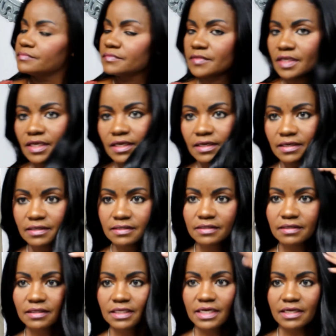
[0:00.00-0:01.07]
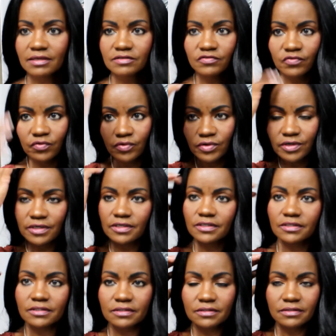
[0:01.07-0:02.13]
and it allows for
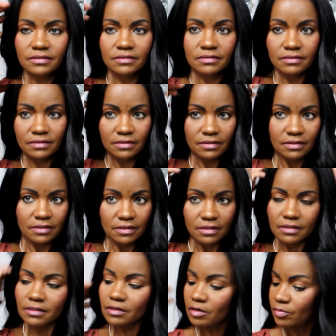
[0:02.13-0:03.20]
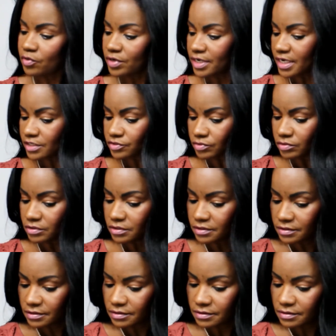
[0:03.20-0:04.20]
a more natural look.